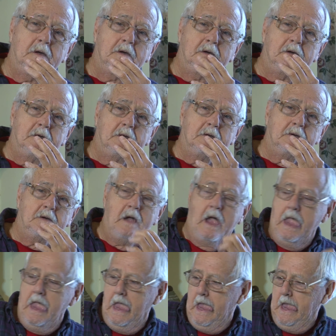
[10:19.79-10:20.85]
Either uh,
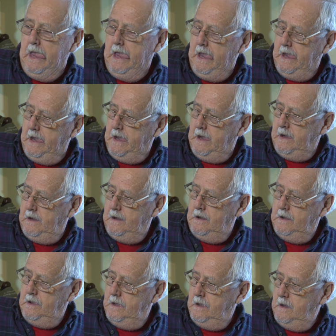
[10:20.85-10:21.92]
either
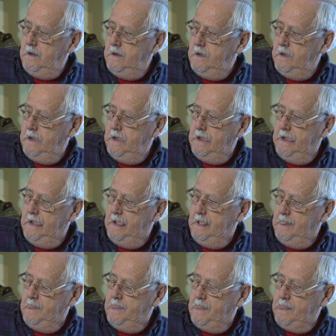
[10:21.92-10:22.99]
rerouted
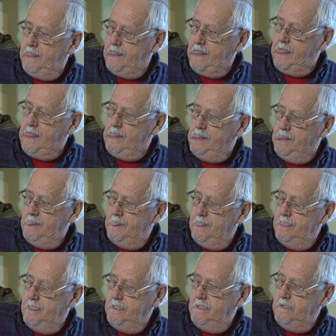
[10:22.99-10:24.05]
or or
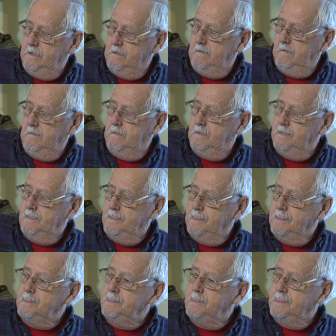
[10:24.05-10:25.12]
dammed
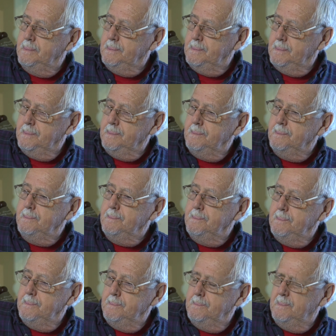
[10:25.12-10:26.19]
somehow.
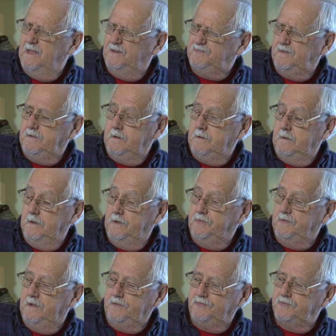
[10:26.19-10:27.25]
That's
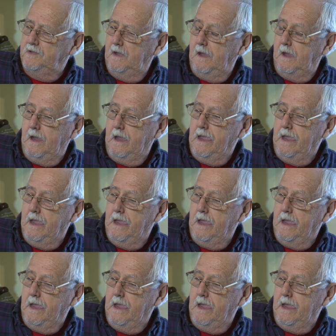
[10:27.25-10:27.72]
interesting. It's uh,